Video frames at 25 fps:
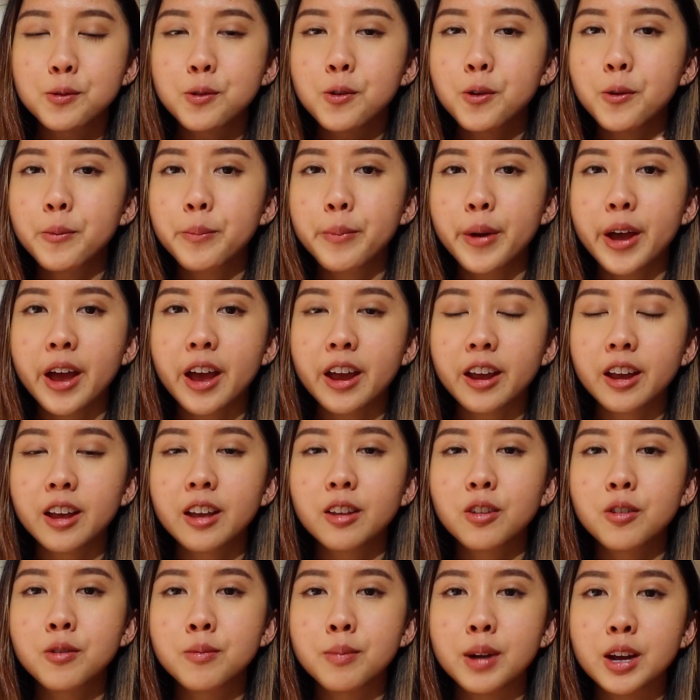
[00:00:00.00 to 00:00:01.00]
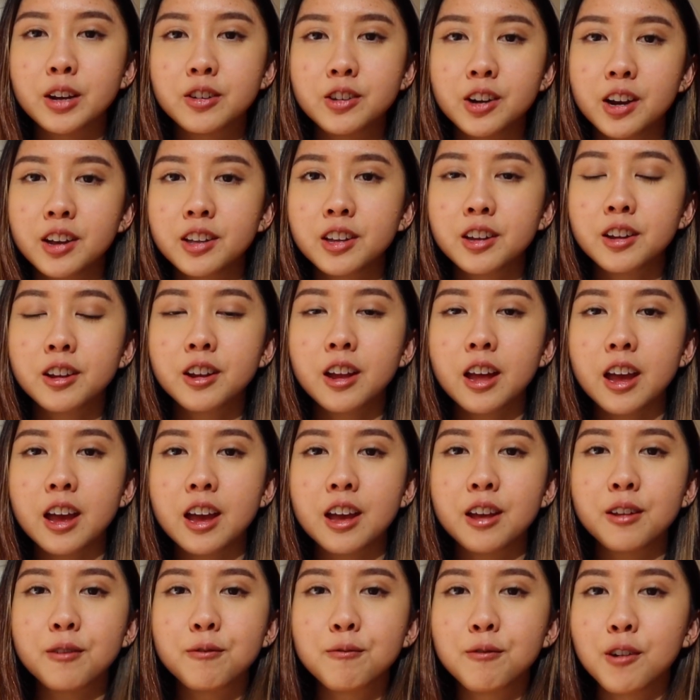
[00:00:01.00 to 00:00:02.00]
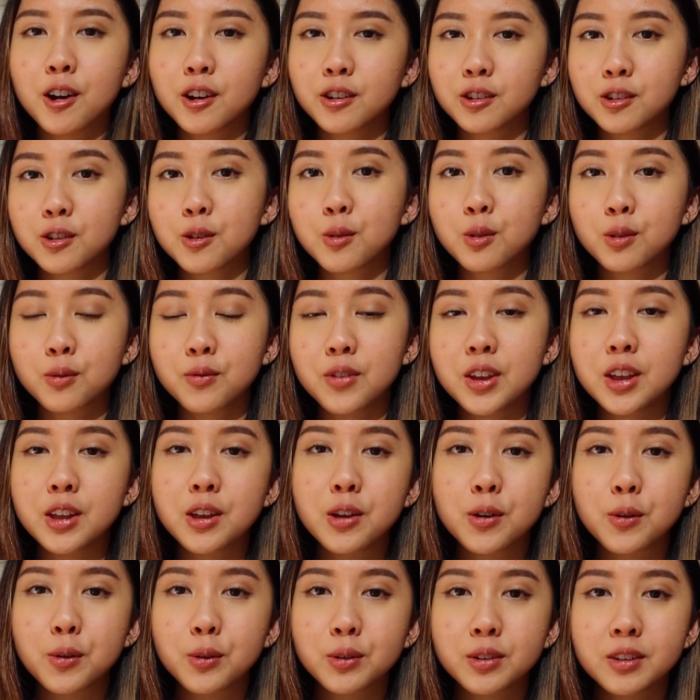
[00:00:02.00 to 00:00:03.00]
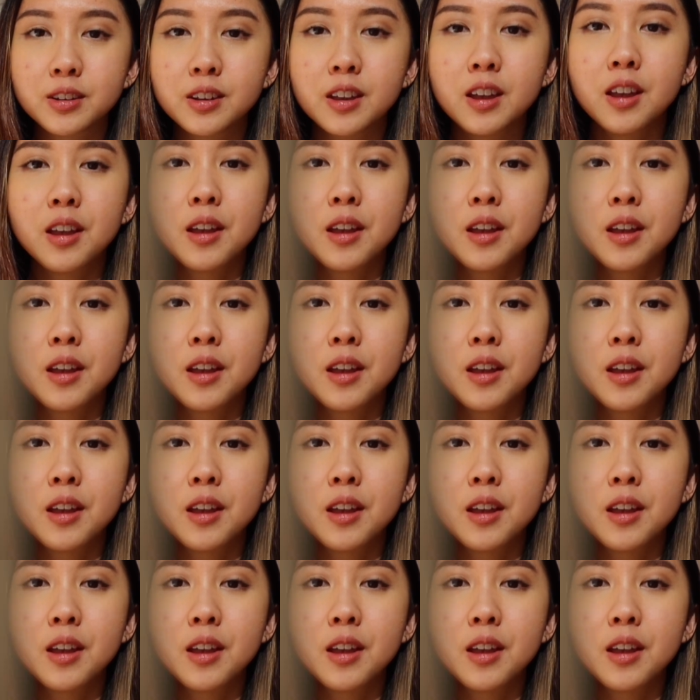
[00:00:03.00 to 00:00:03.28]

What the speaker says: go back to my channel and watch those videos.